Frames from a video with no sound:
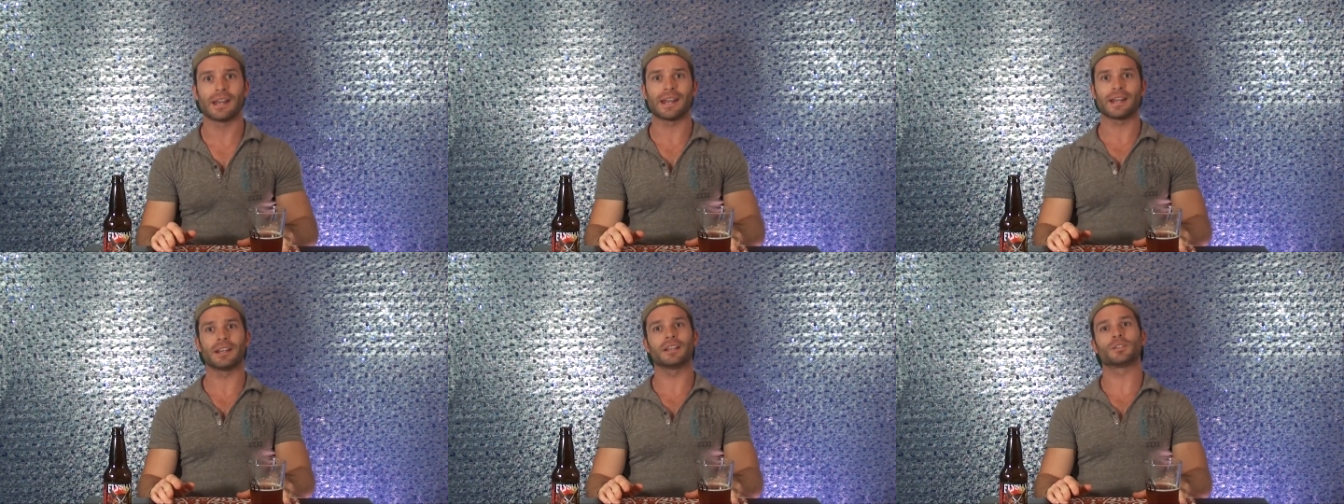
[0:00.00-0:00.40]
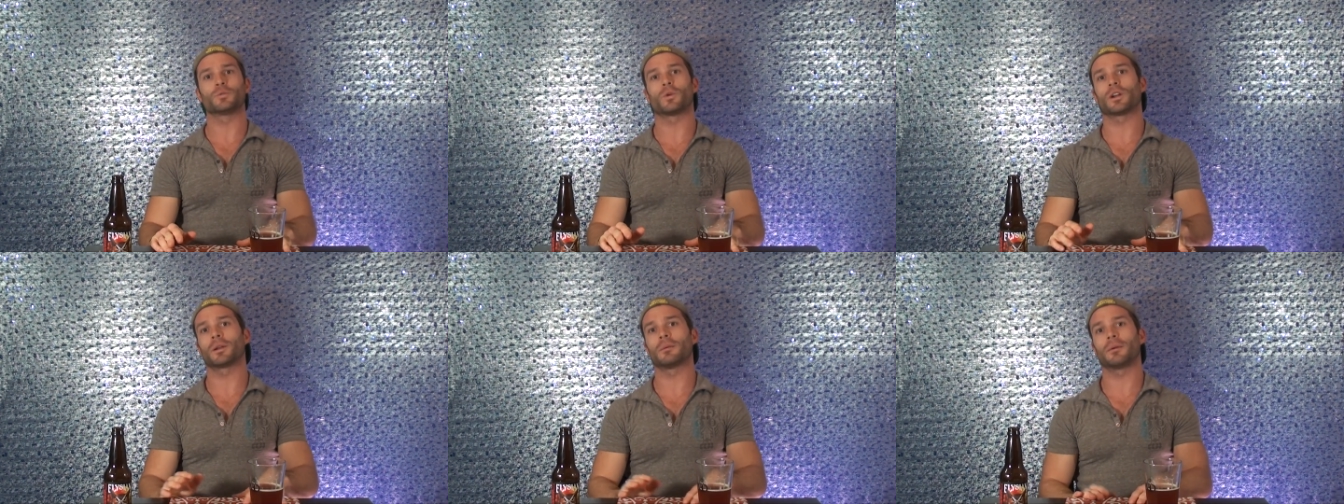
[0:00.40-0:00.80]
It is
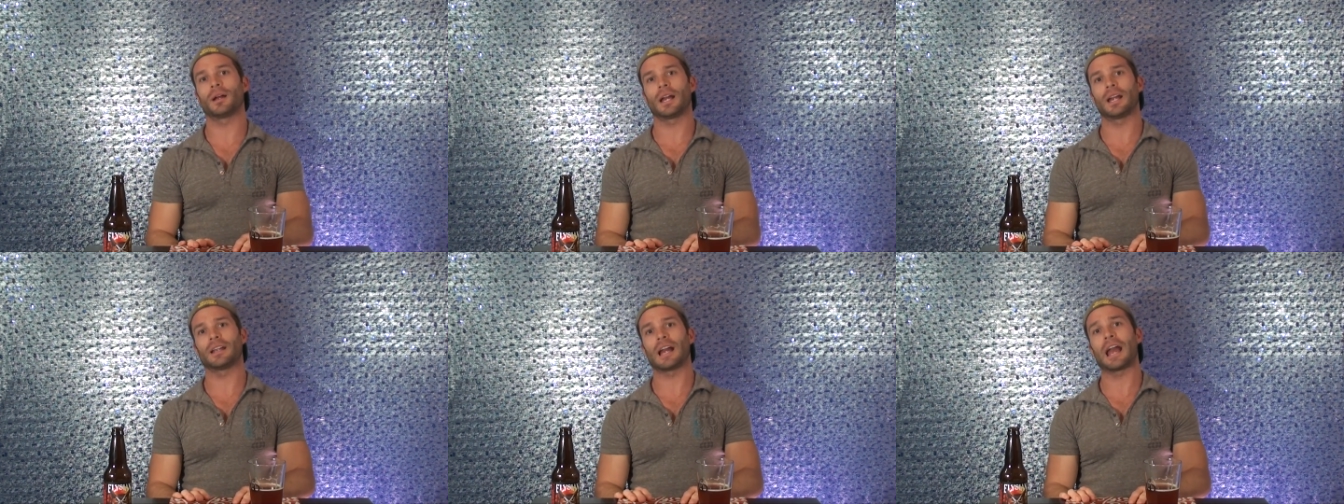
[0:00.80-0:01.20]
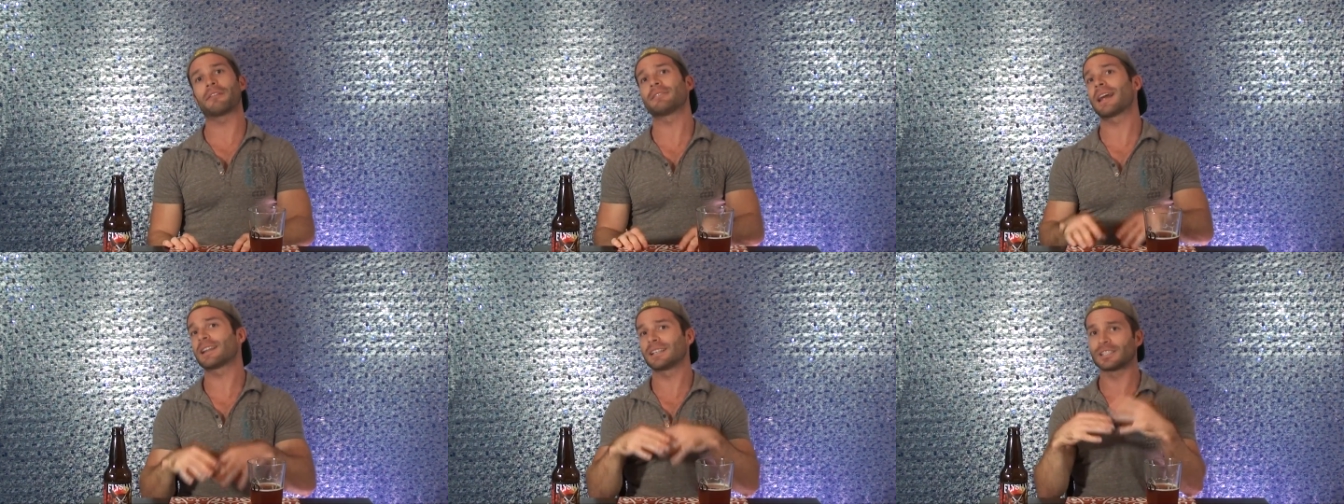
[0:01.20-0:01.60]
one of I
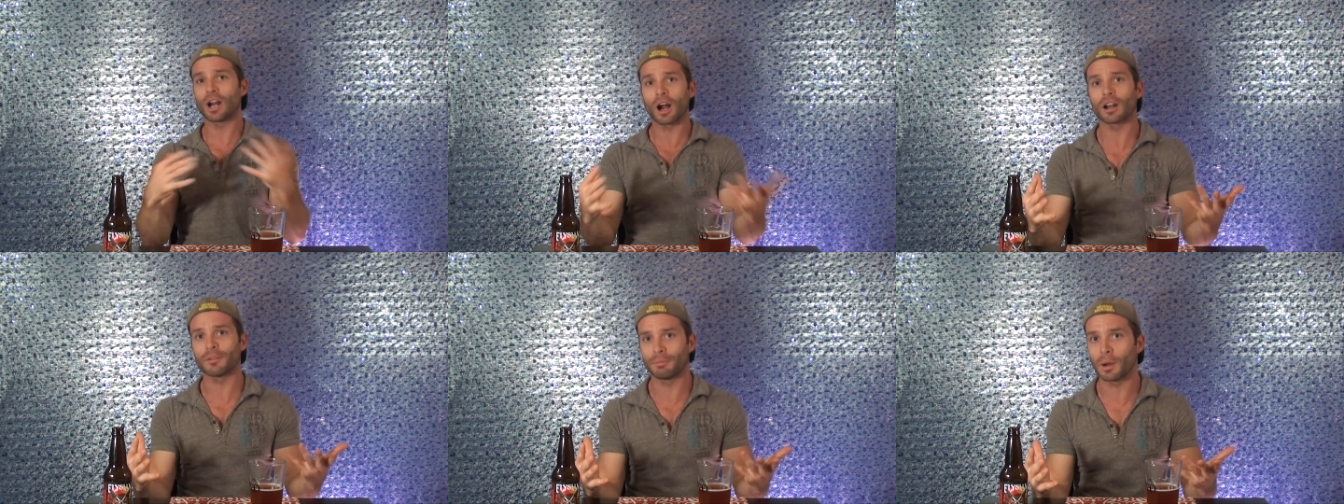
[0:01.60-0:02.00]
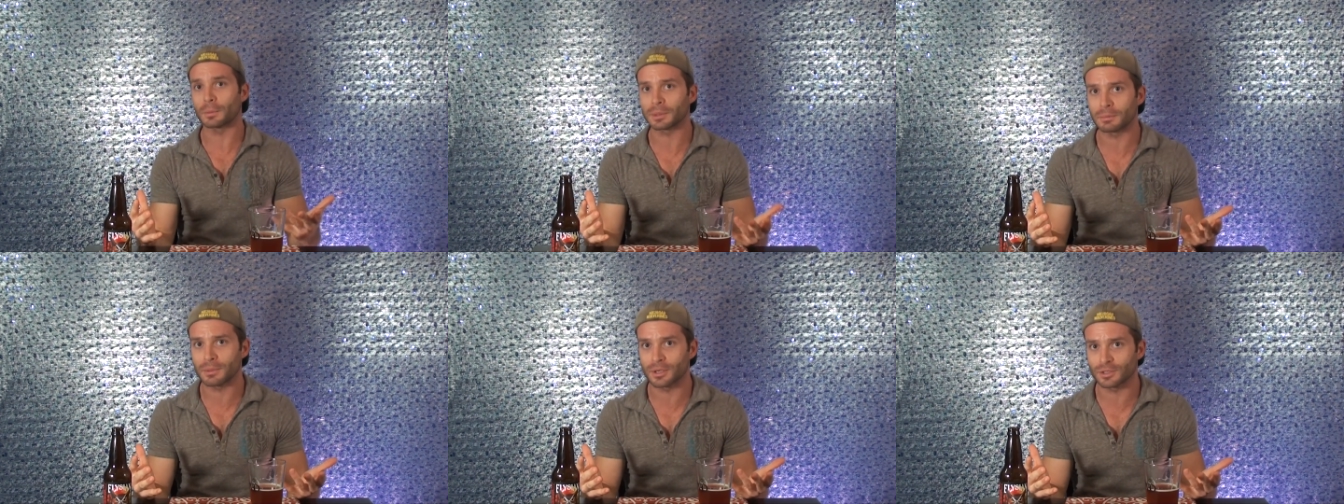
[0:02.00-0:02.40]
haven't had a ton of
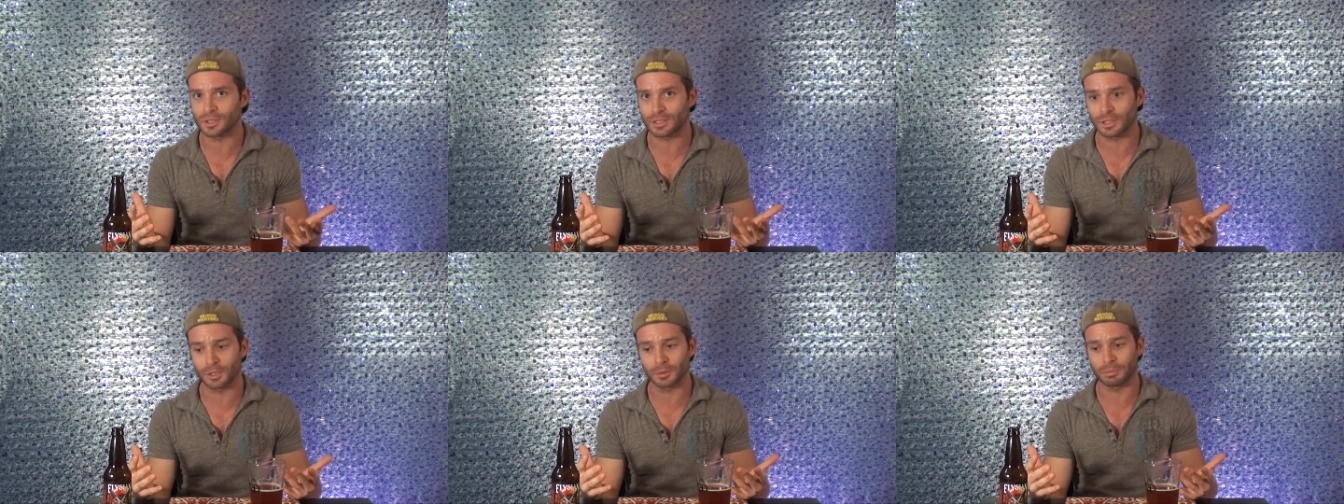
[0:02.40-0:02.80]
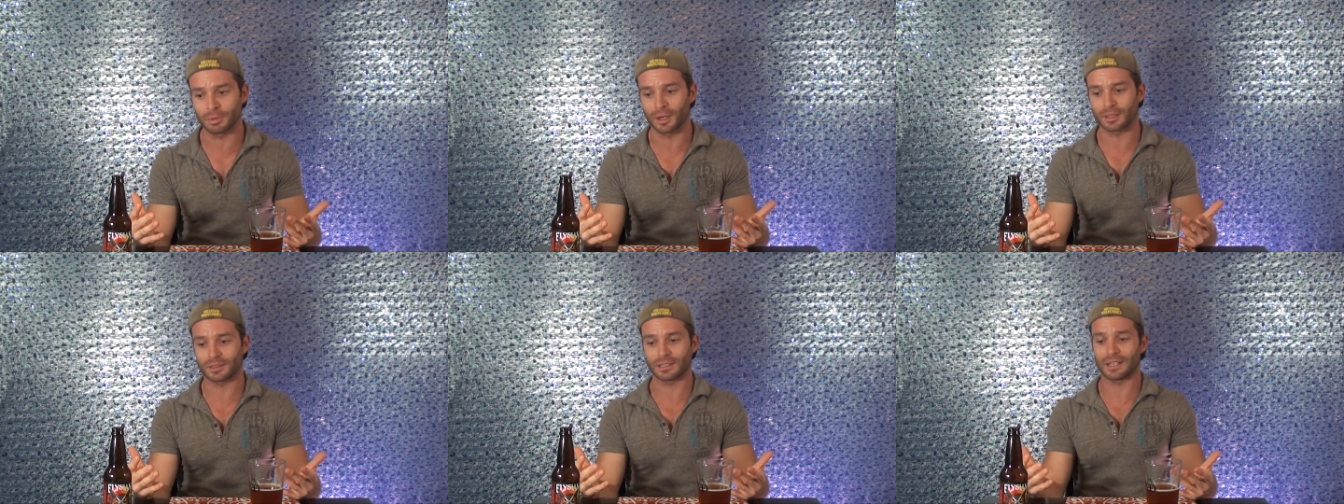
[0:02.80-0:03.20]
pumpkin beers this year,
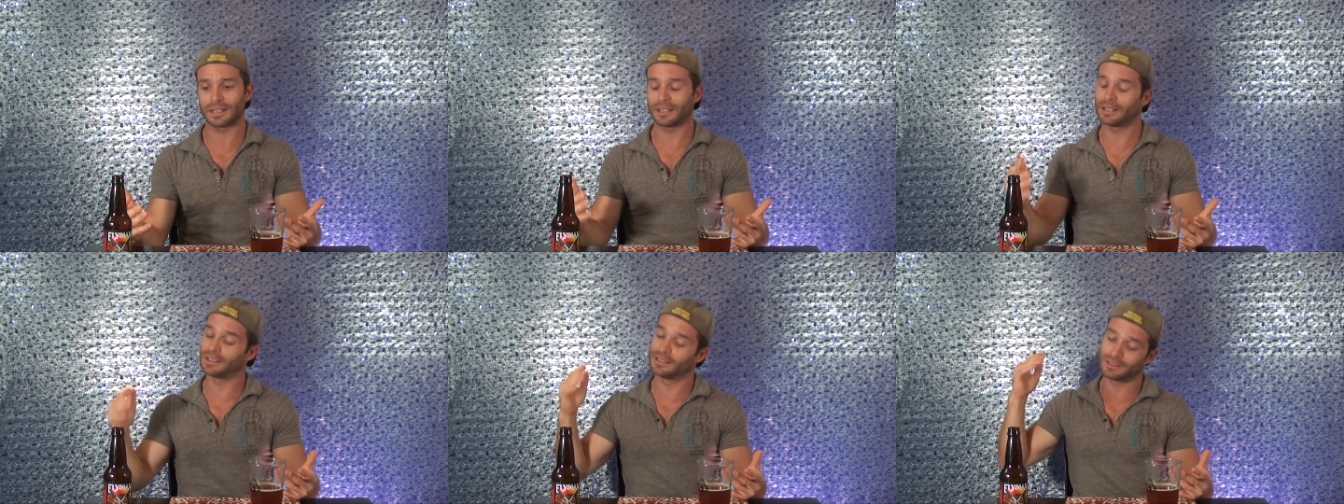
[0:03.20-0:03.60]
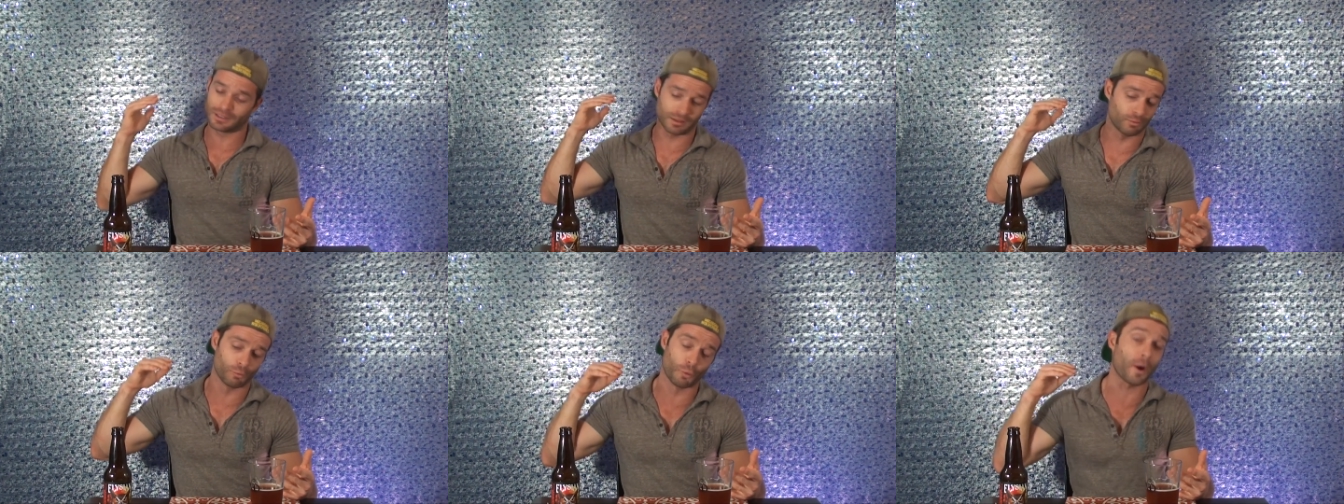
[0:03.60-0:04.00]
but it is
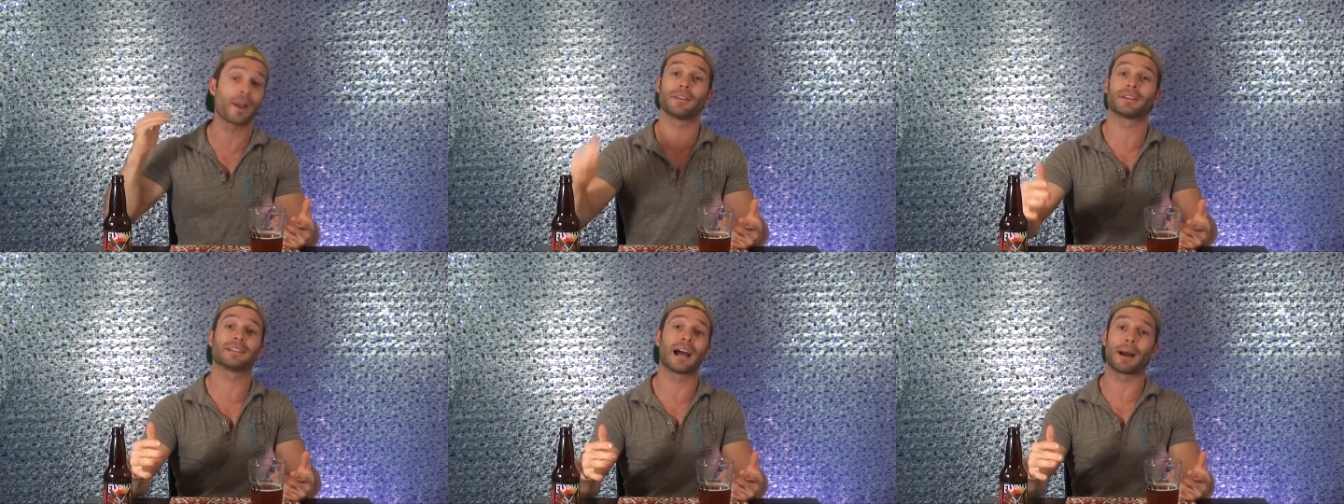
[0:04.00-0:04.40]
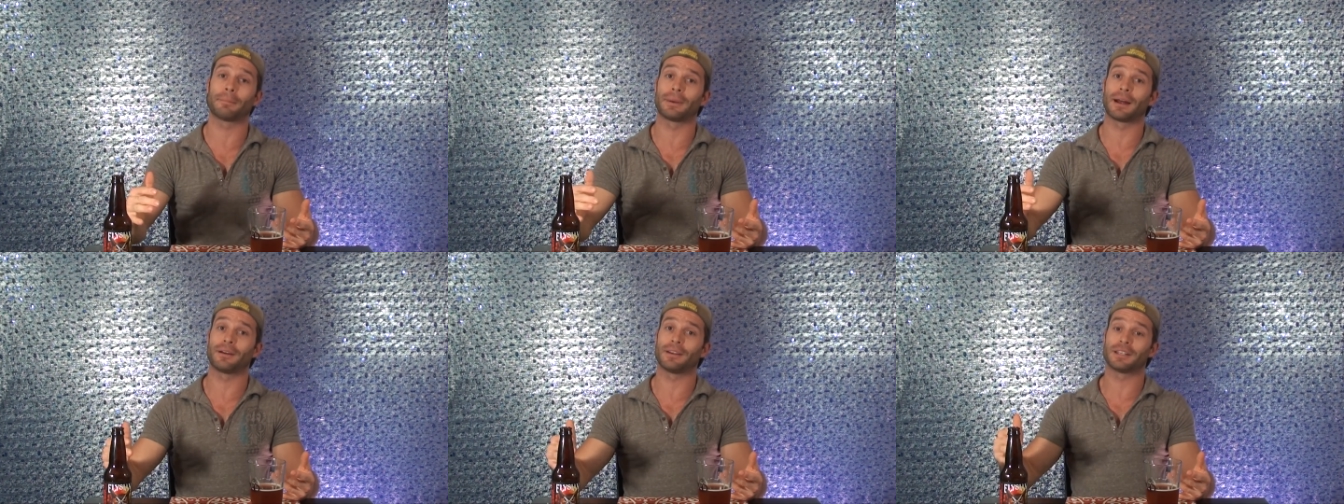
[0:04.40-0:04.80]
right at the top now.